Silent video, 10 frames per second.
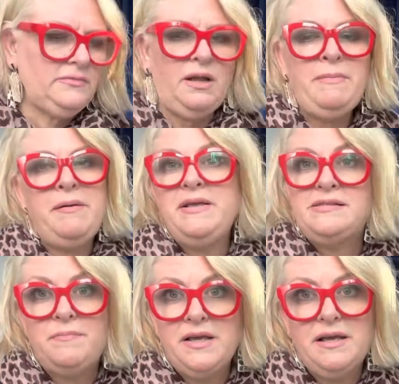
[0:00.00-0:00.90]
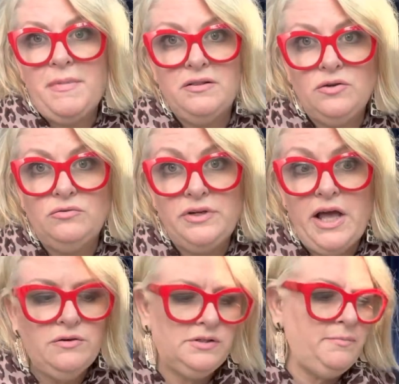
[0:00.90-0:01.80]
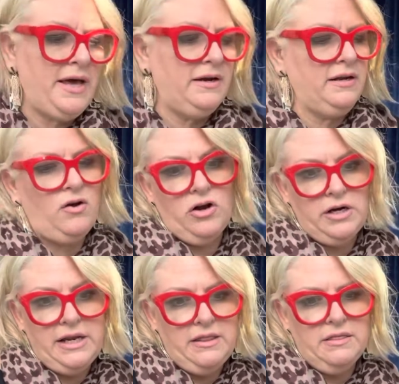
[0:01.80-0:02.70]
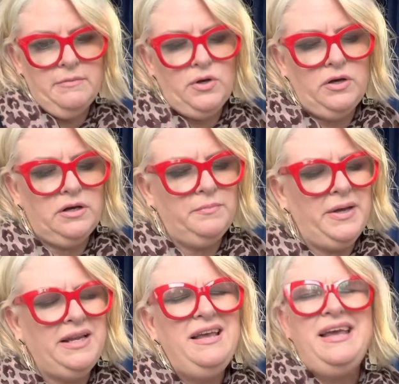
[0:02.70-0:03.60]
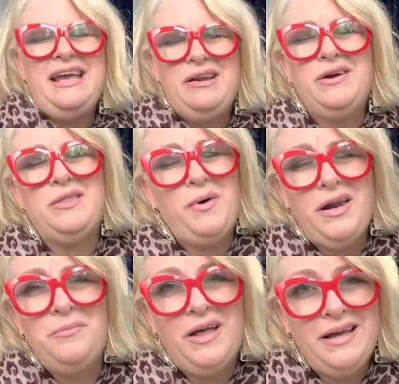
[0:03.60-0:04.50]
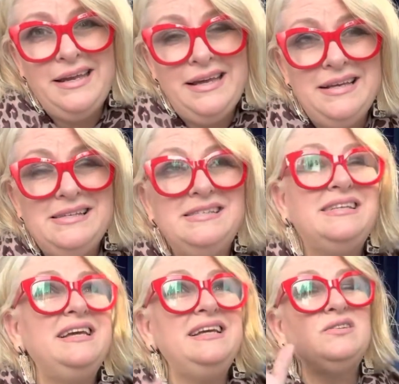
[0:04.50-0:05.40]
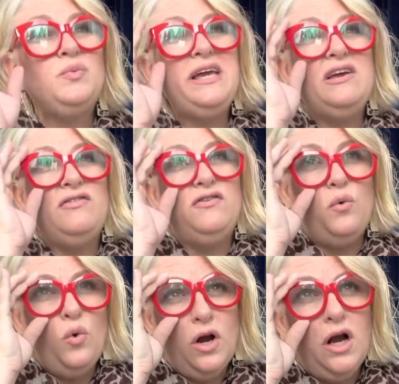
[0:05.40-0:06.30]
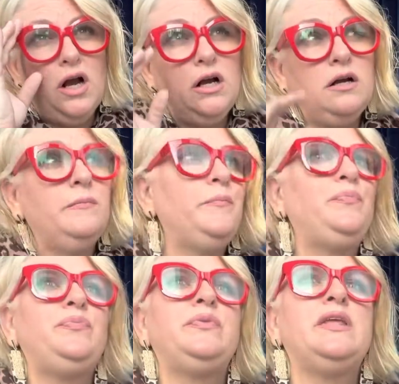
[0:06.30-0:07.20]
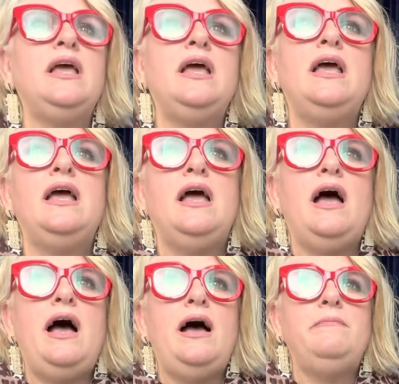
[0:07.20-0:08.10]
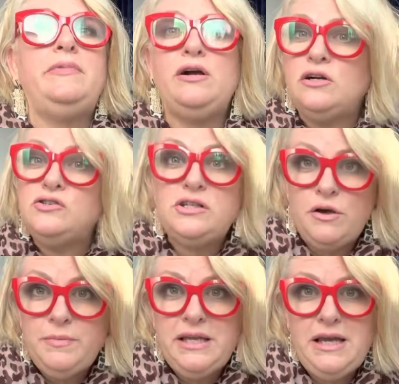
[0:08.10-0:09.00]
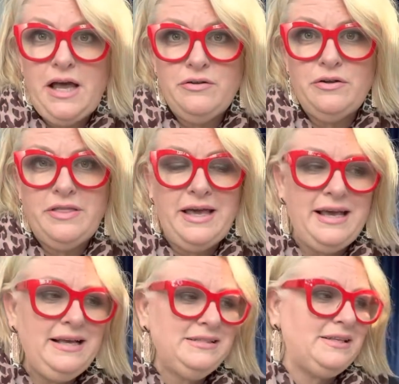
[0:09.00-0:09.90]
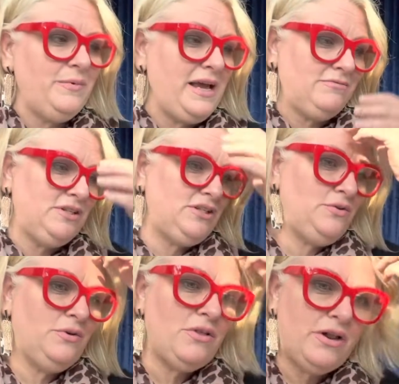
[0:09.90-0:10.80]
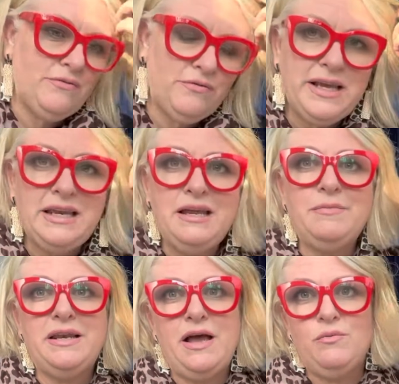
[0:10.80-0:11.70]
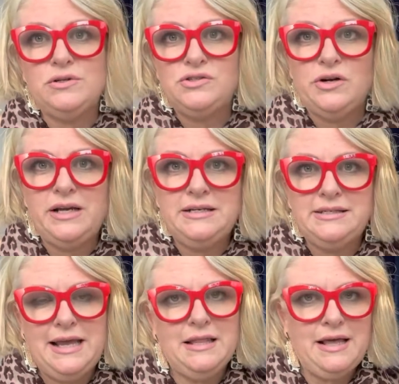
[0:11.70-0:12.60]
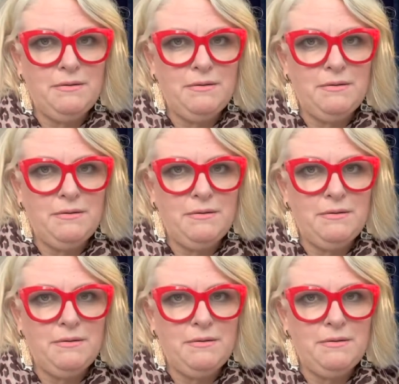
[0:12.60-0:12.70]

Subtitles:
maybe something in my little notes about it aren't in the book. But anyway, the bottom line is it's week 4. There are so many other things that we have to do, a lot of reading, but now we're starting to get like